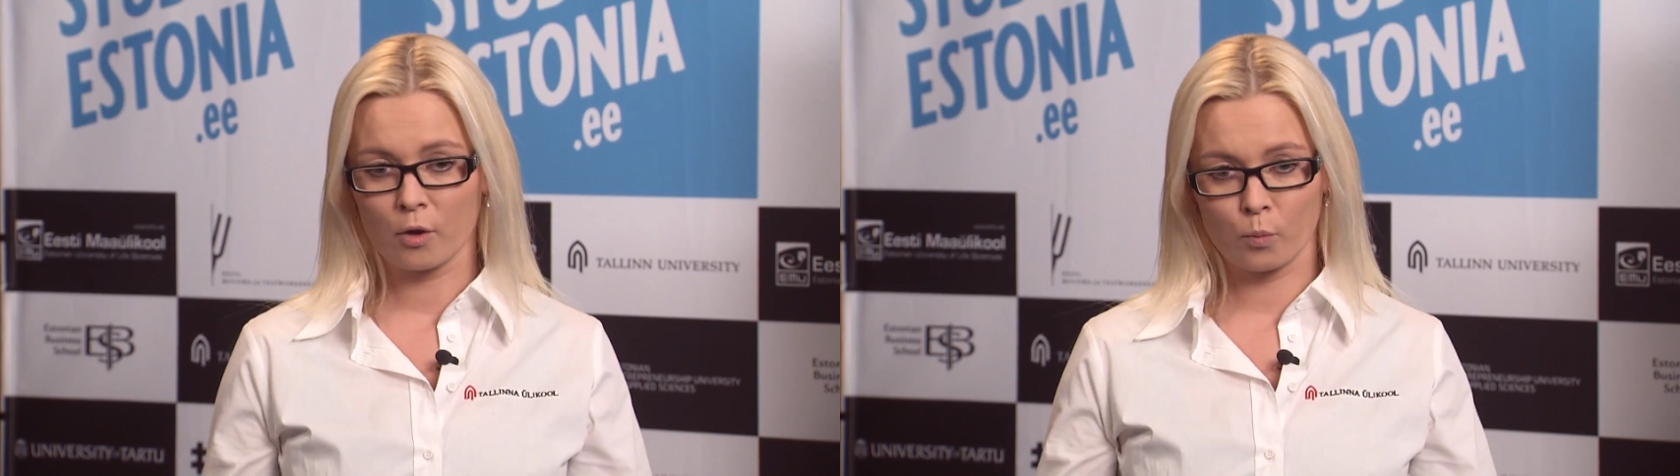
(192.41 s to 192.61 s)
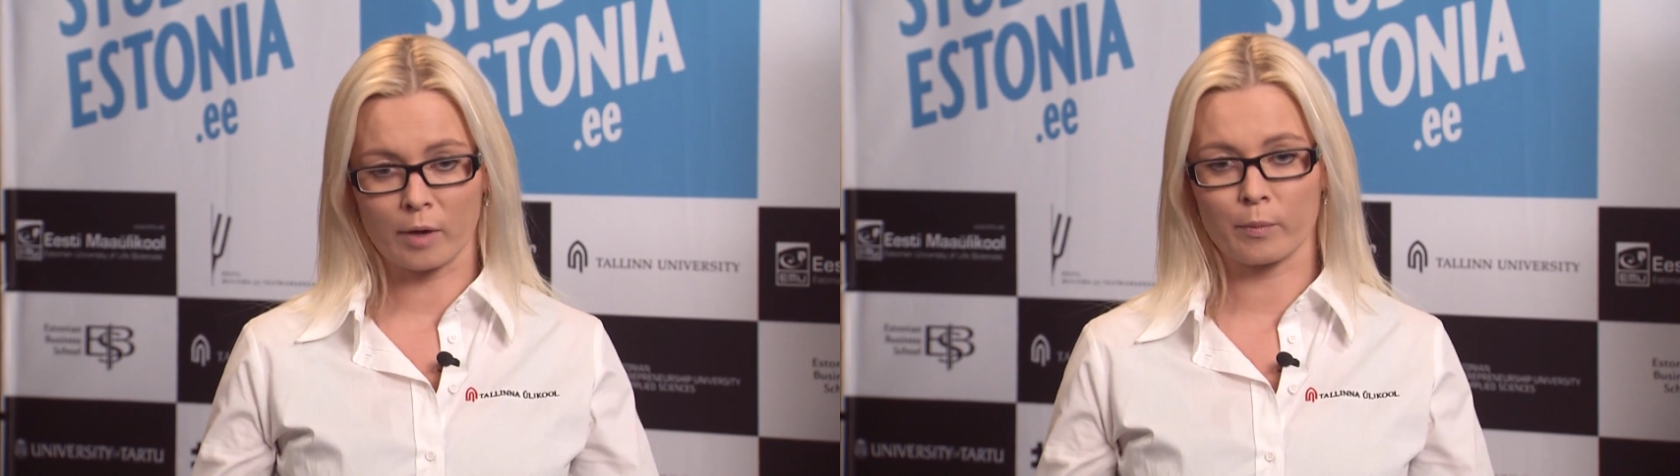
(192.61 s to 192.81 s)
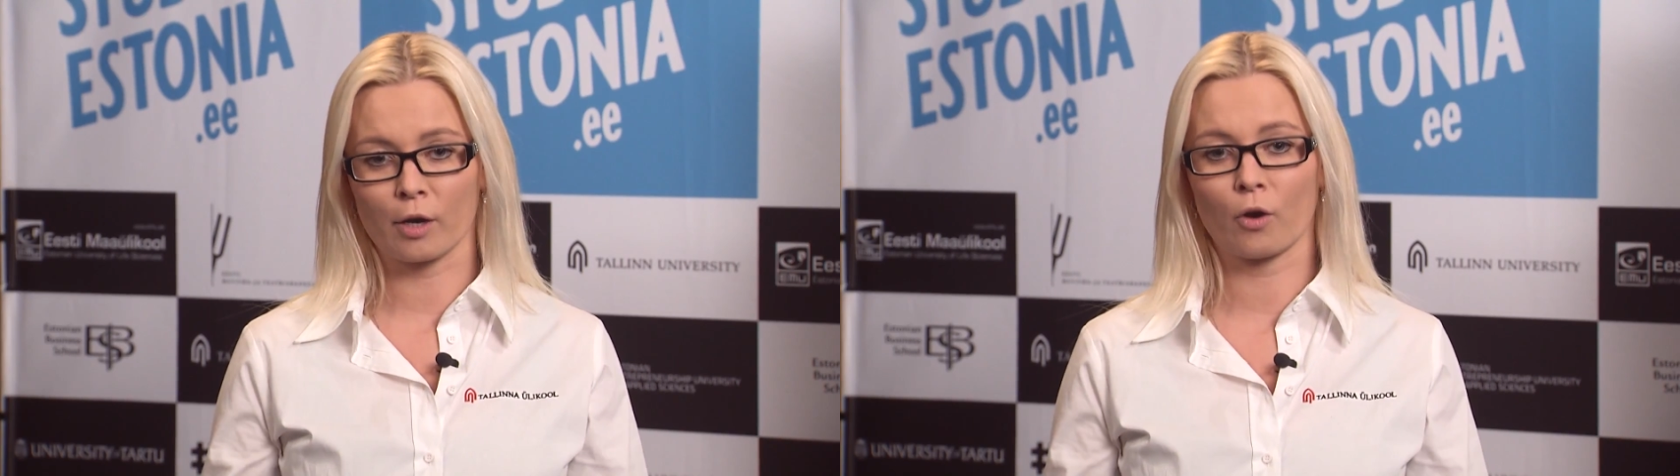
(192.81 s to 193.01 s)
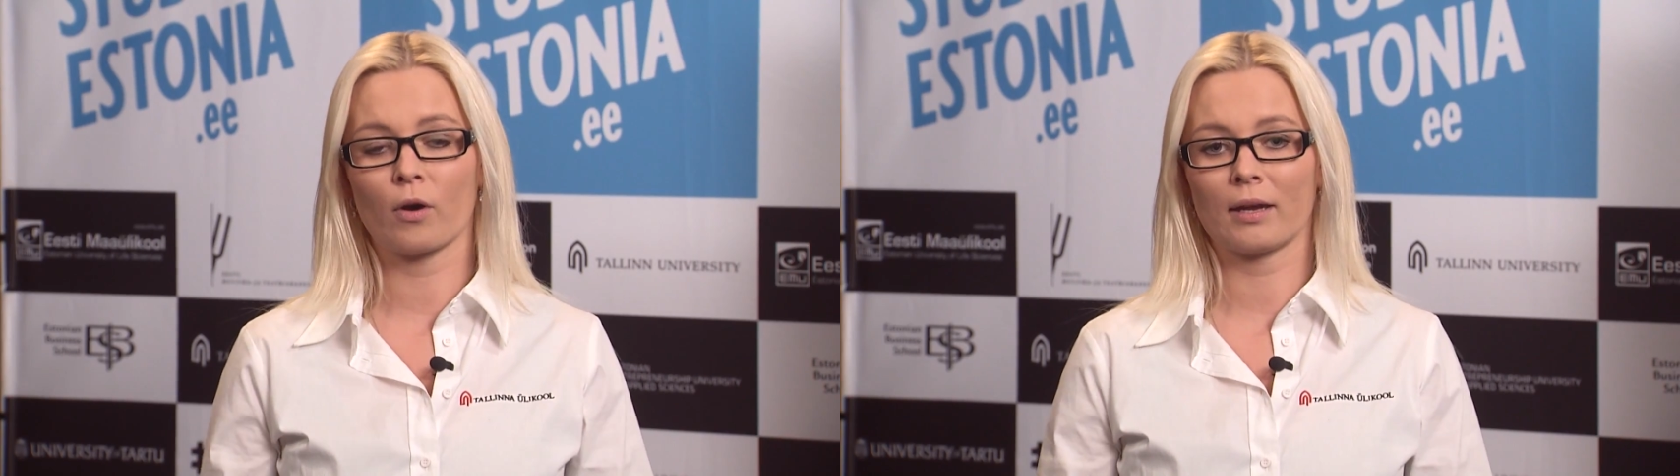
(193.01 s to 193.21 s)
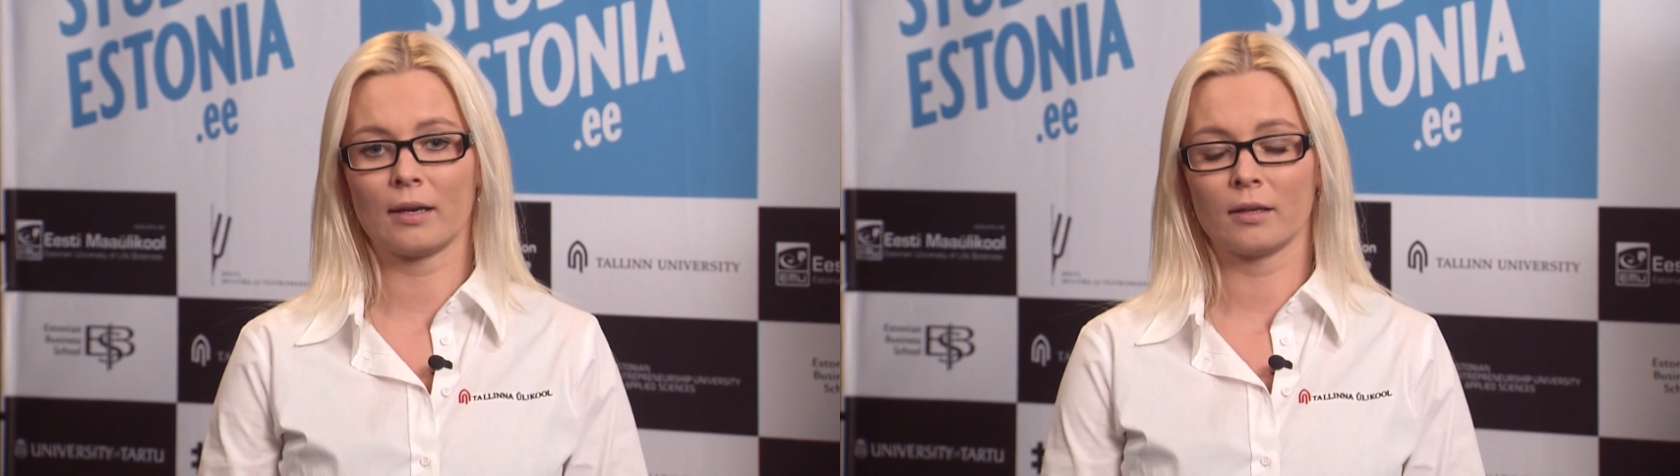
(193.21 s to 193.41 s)
where we are
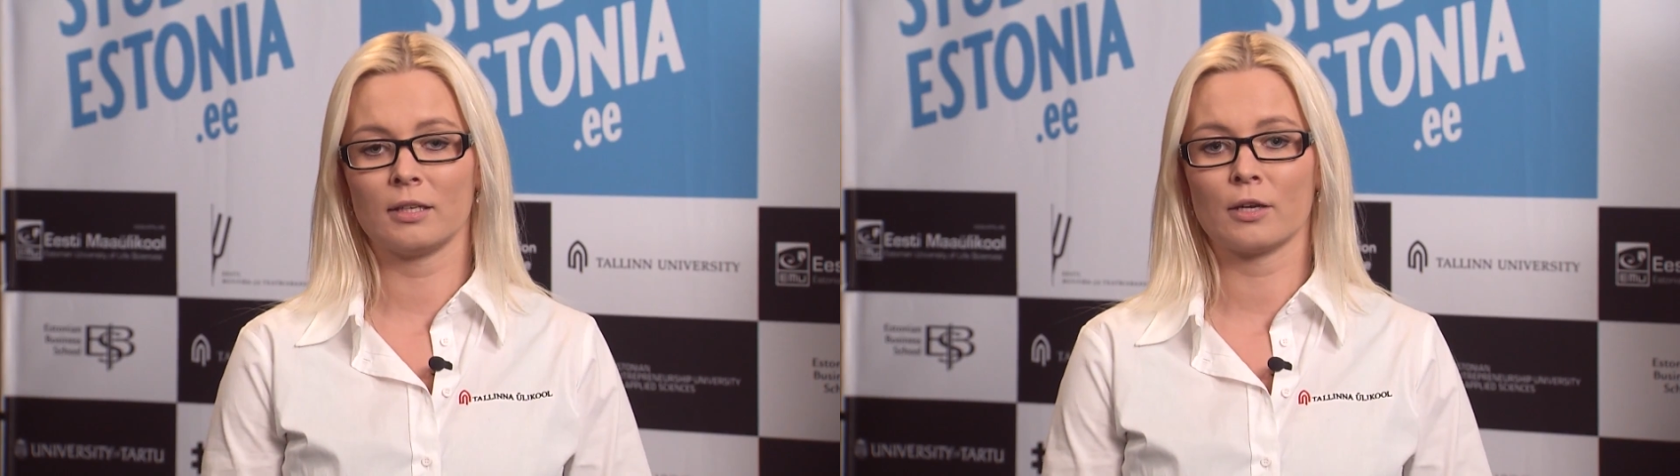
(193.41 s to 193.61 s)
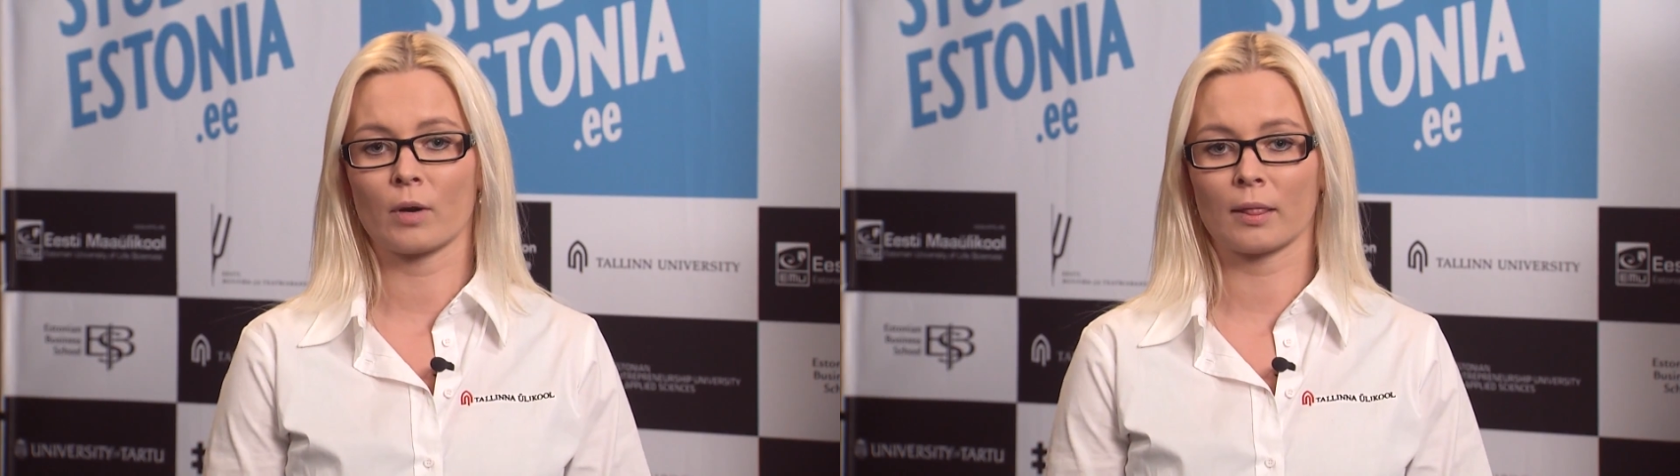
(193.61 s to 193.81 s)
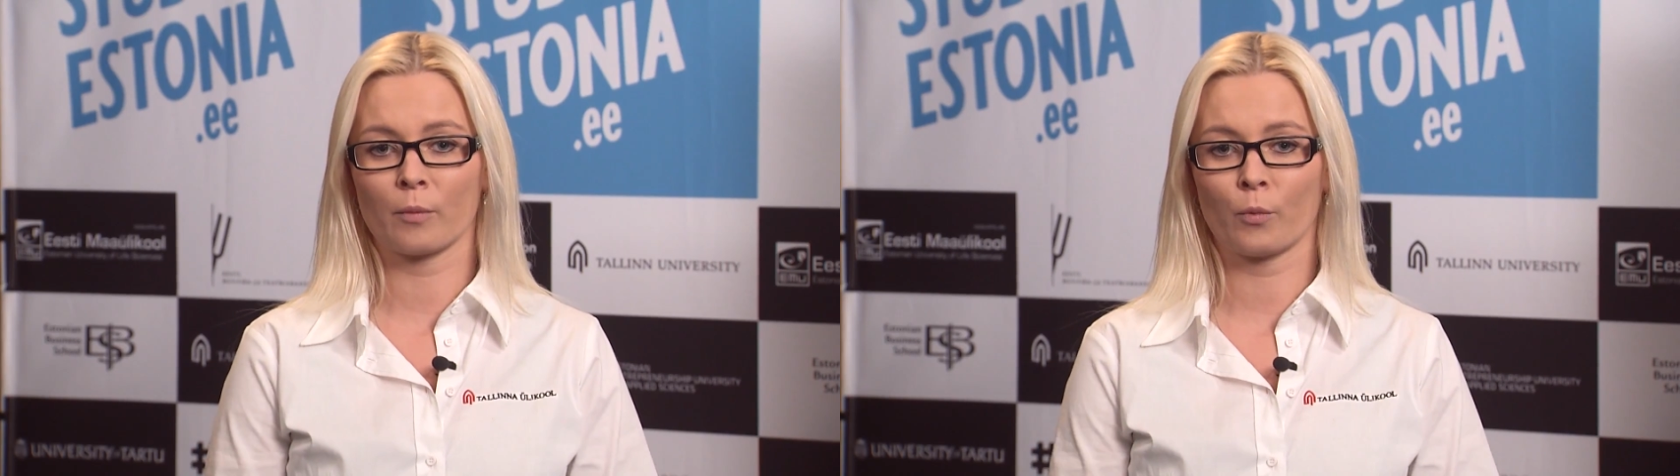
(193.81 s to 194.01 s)
located here at